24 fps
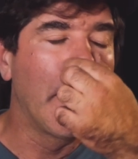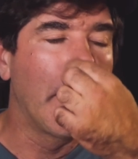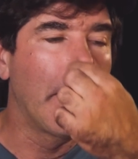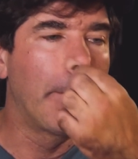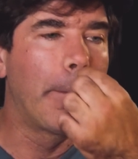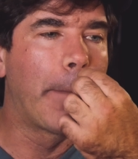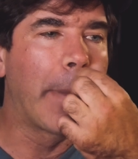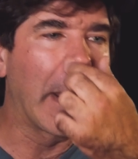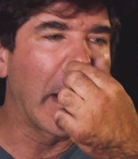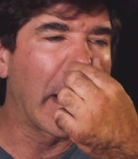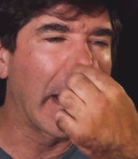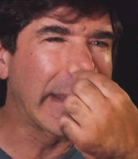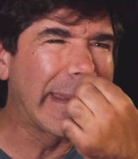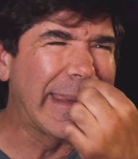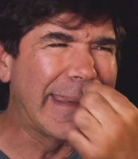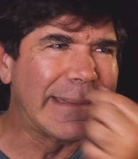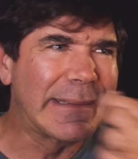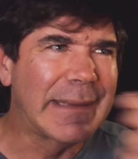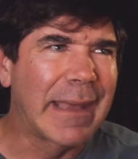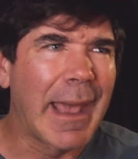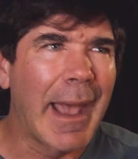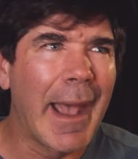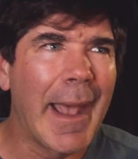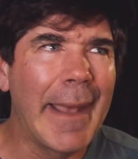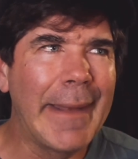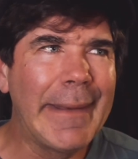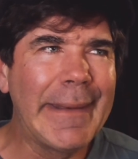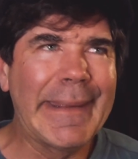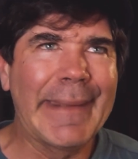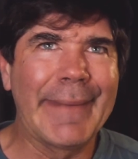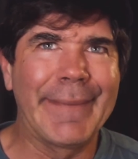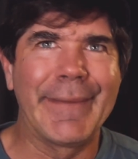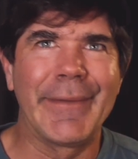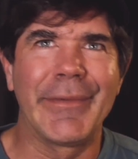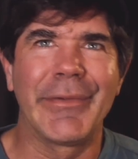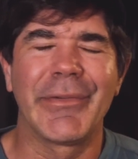But I could kind of
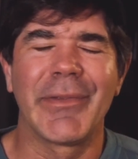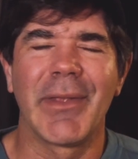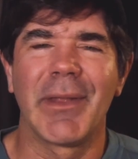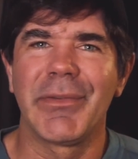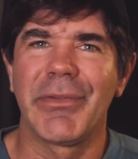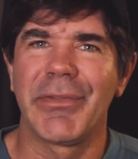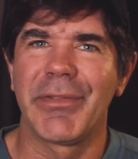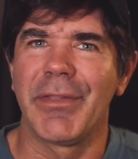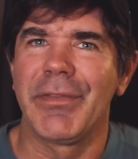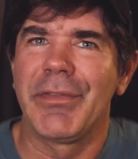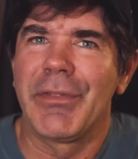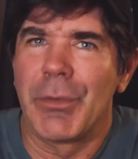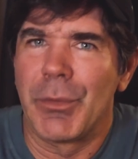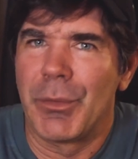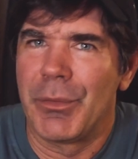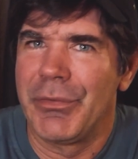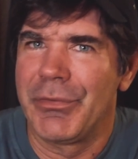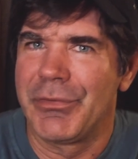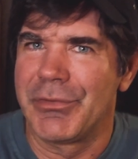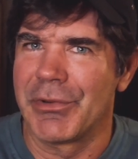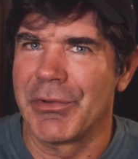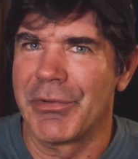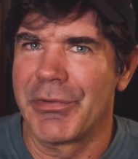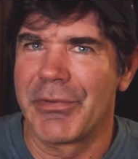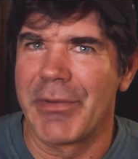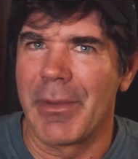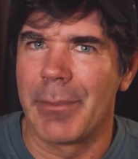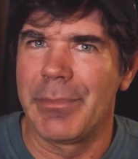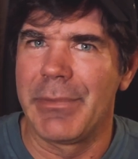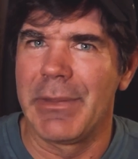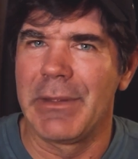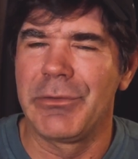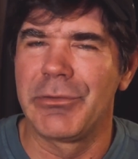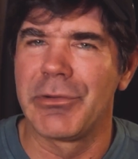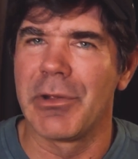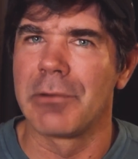get the sense that there was just
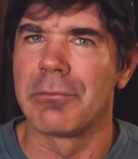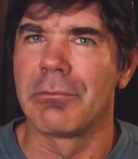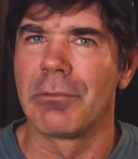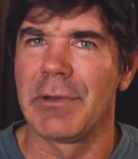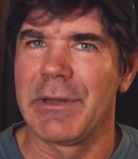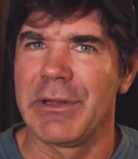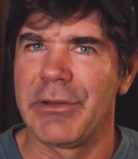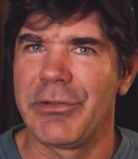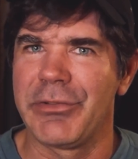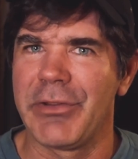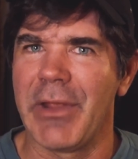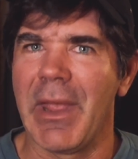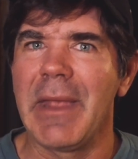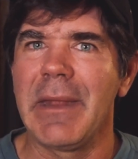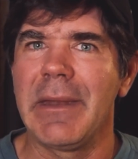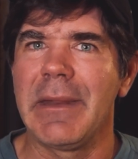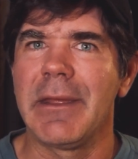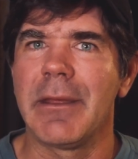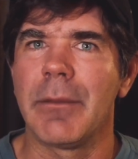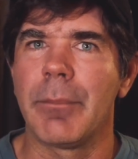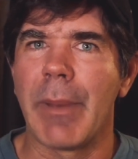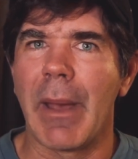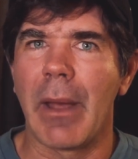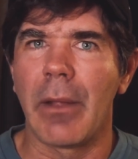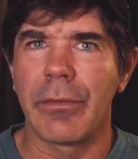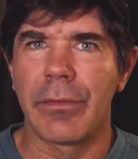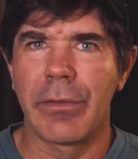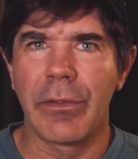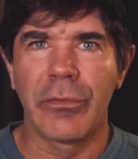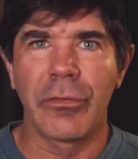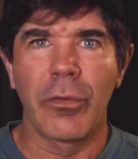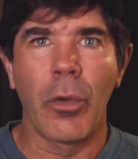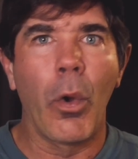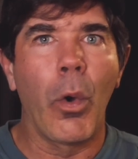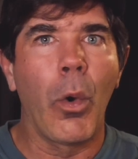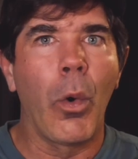something generally shady about
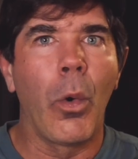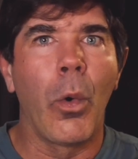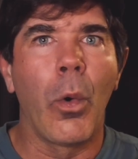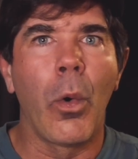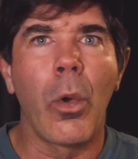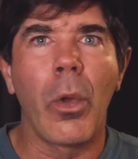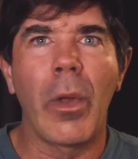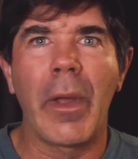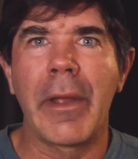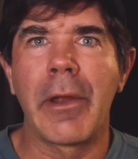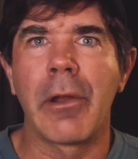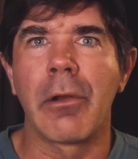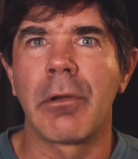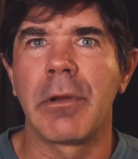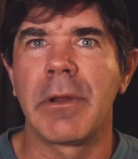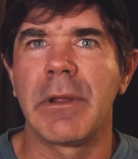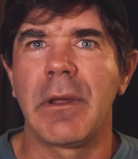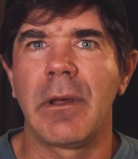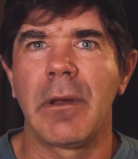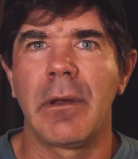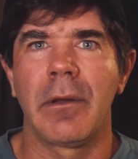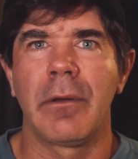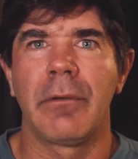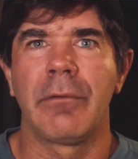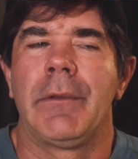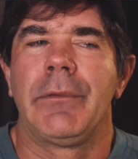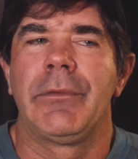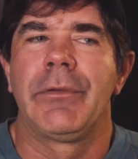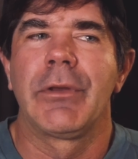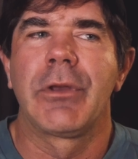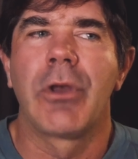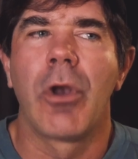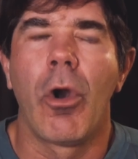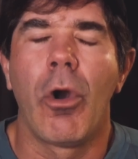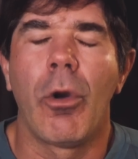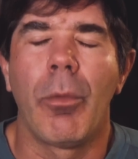this whole area of
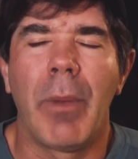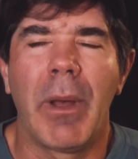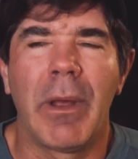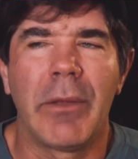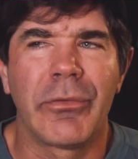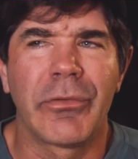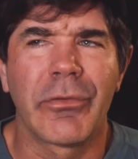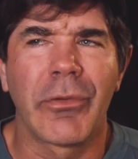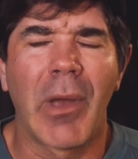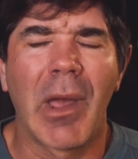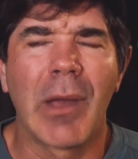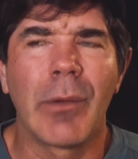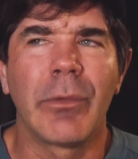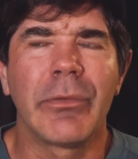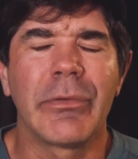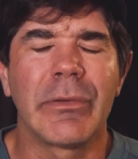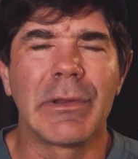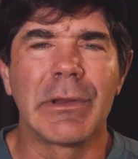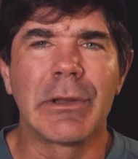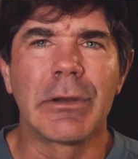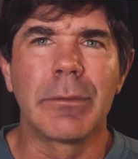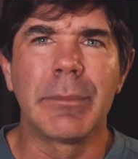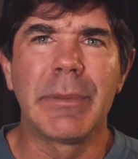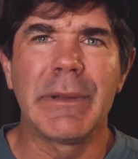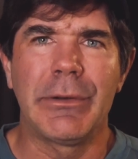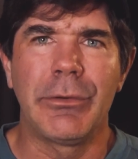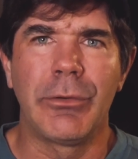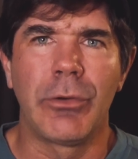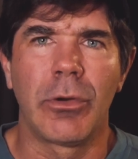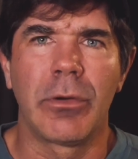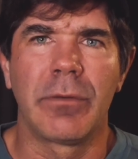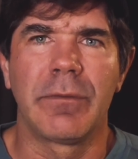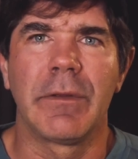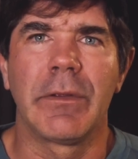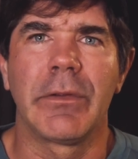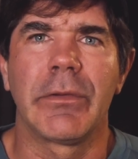Tacoma, and so I was a little bit
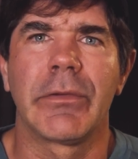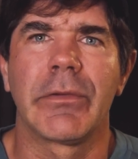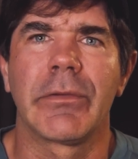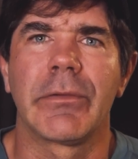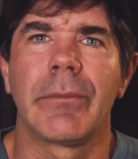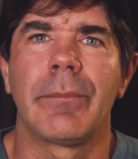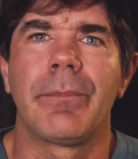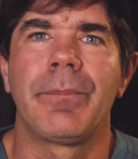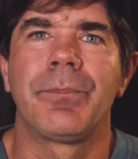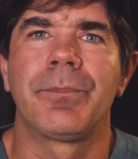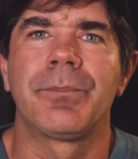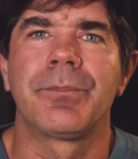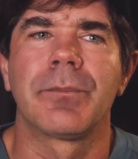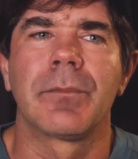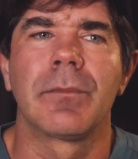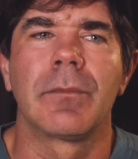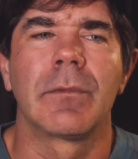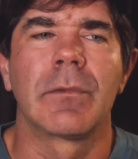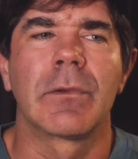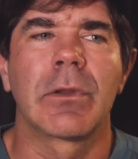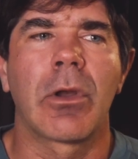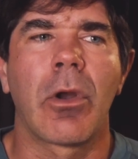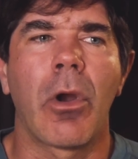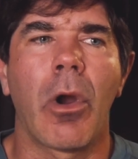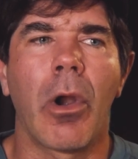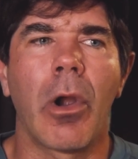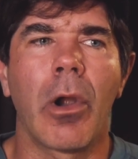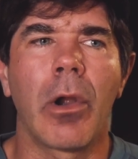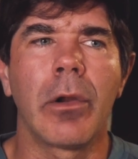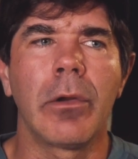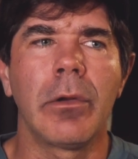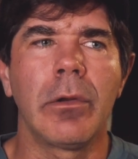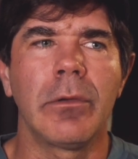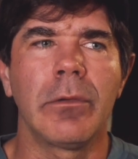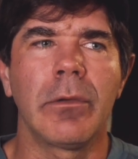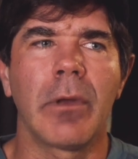nervous.
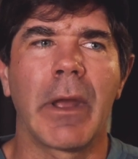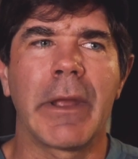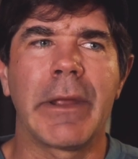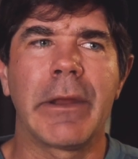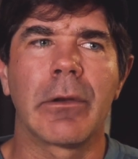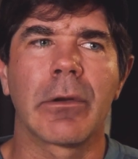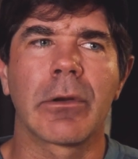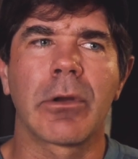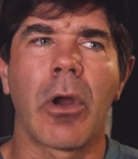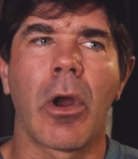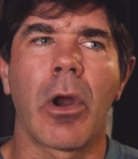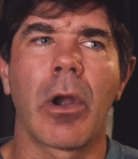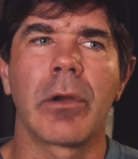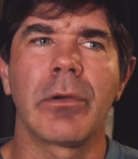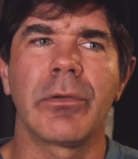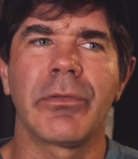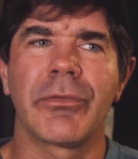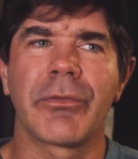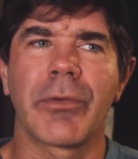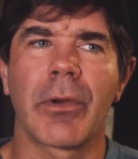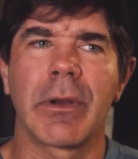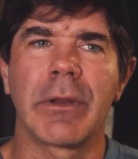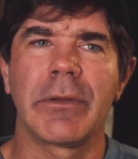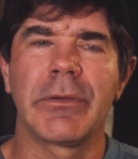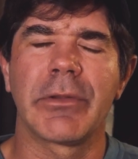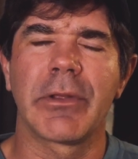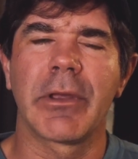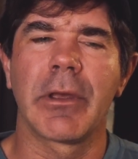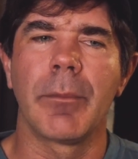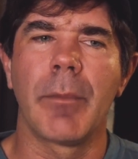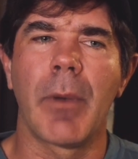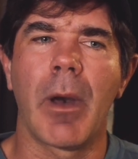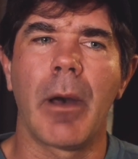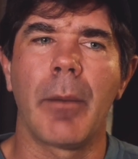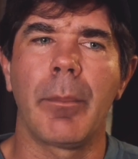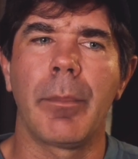Car, I hear a car starting to
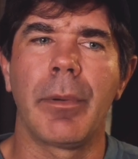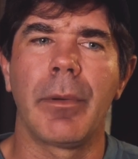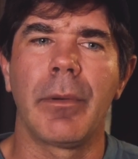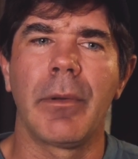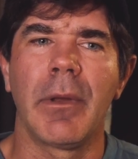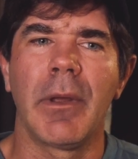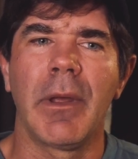come up.